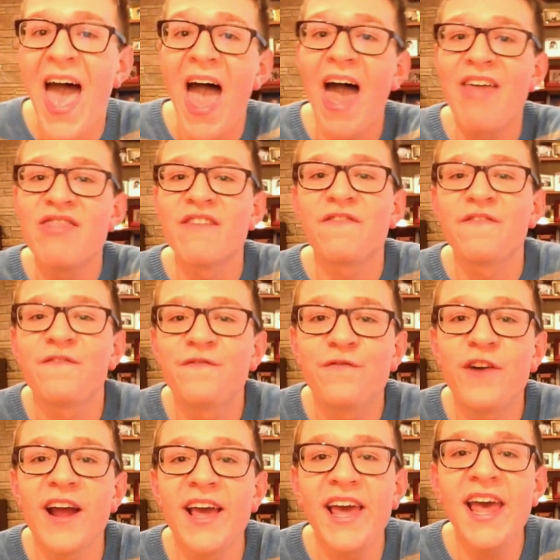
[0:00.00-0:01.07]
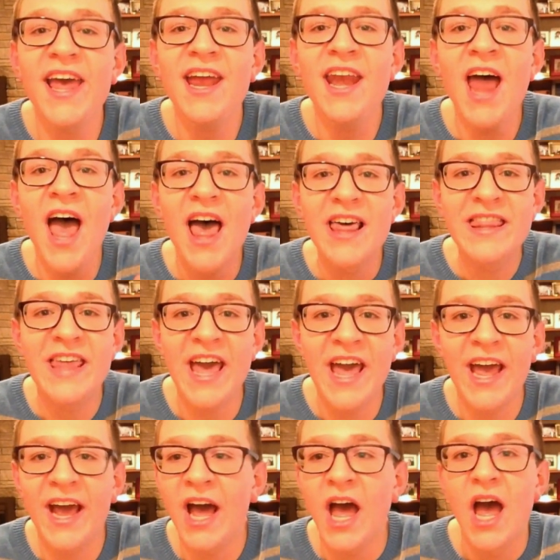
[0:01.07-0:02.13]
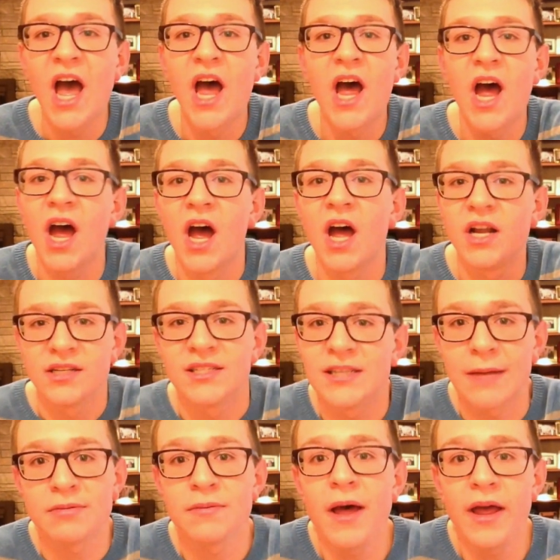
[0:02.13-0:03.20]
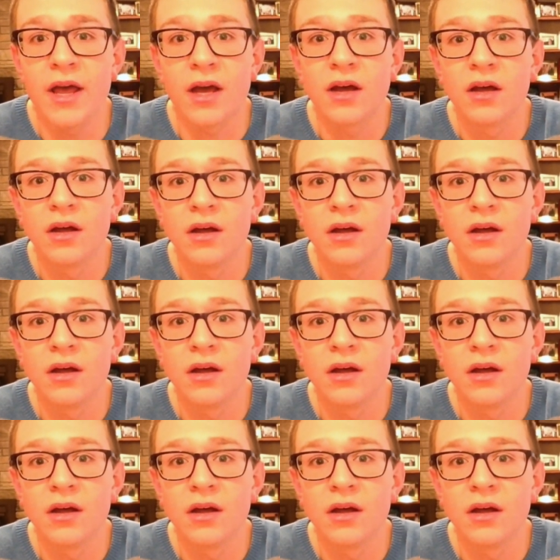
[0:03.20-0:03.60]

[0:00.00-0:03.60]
And the freaking thing stops playing.